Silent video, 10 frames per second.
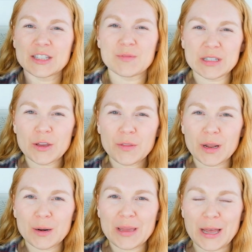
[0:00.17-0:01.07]

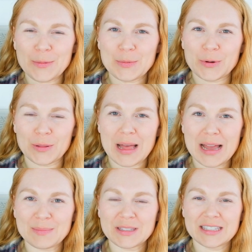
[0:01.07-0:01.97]
physiotherapy help with
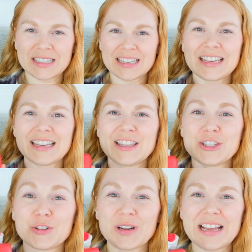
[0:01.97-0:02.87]
prolapse? The
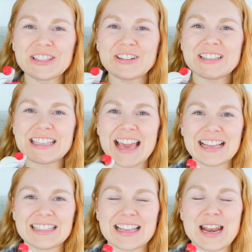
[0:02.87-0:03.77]
short answer is
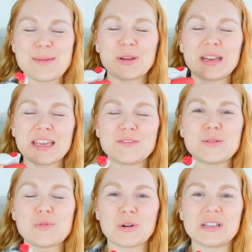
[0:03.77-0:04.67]
yes, and I'm going to give you
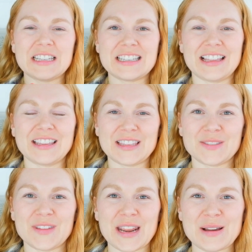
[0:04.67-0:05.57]
more detail in this
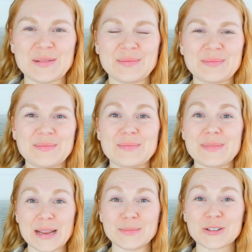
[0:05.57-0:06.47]
video. My
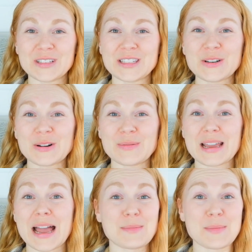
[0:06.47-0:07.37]
name's Kristen Norwick.
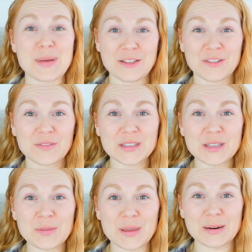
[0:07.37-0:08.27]
I'm a pelvic
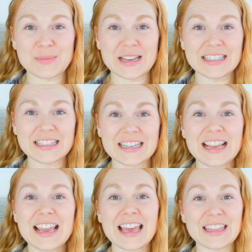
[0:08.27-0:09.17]
physiotherapist
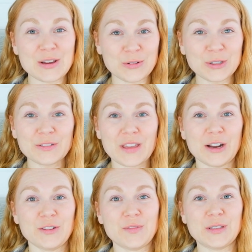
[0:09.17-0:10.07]
and the owner of
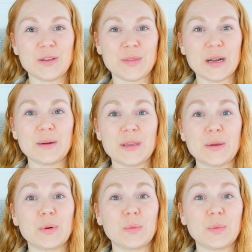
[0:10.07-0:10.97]
Karen Physiotherapy,
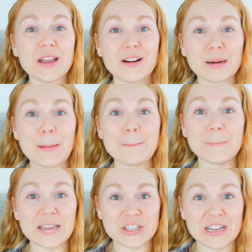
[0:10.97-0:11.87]
where we are on a
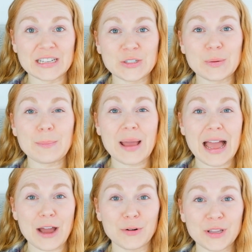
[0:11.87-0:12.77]
mission to
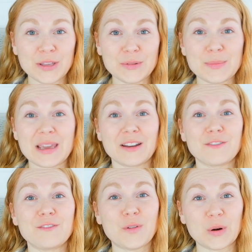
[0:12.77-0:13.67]
empower you to make
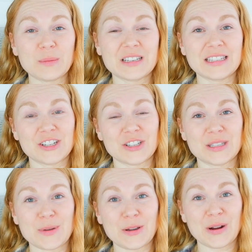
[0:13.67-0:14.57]
informed decisions
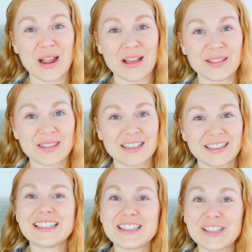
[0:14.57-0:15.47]
about your health.
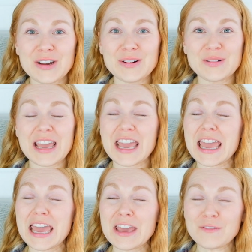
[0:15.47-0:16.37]
So
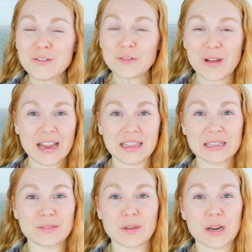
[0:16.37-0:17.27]
if you're finding
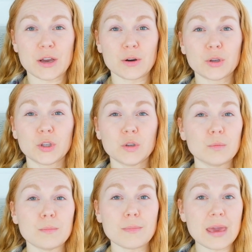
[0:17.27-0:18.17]
this video, you
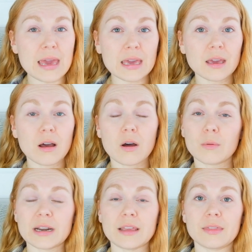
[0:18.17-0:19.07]
may
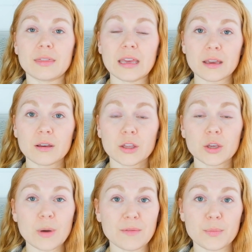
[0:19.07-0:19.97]
already think
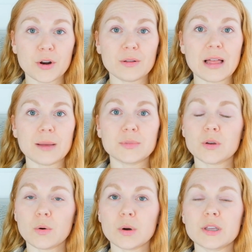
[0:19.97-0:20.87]
you have a prolapse
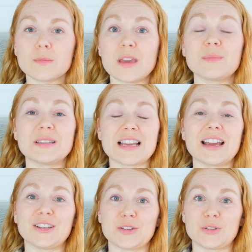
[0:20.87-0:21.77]
or you may have been
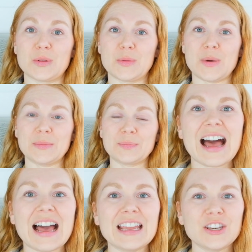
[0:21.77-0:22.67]
diagnosed with one.
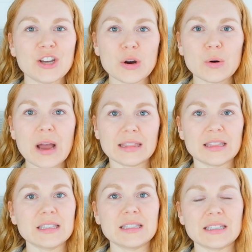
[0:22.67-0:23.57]
I know at
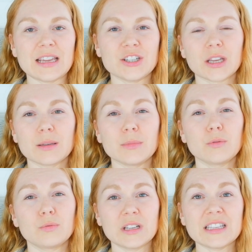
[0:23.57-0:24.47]
this stage it can be
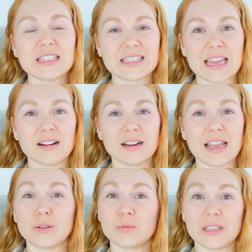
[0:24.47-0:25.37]
really scary
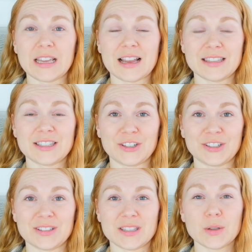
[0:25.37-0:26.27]
and really
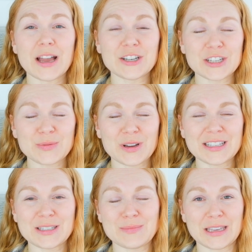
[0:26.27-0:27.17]
uncertain, so I just
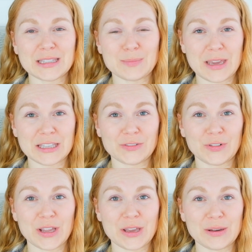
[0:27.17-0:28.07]
wanted to make space for
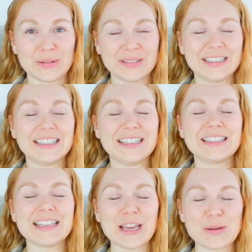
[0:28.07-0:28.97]
you.
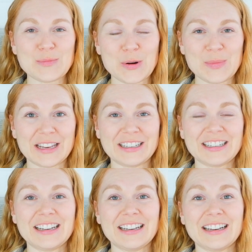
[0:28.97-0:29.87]
Take a moment.
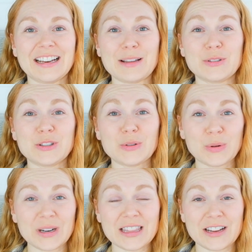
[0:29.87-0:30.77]
I'm
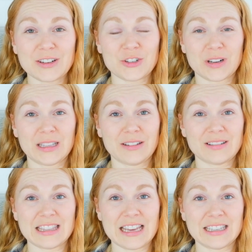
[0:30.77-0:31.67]
sorry that you're struggling
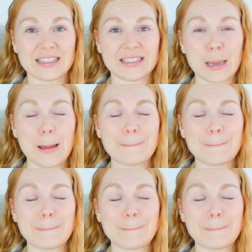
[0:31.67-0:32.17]
with this.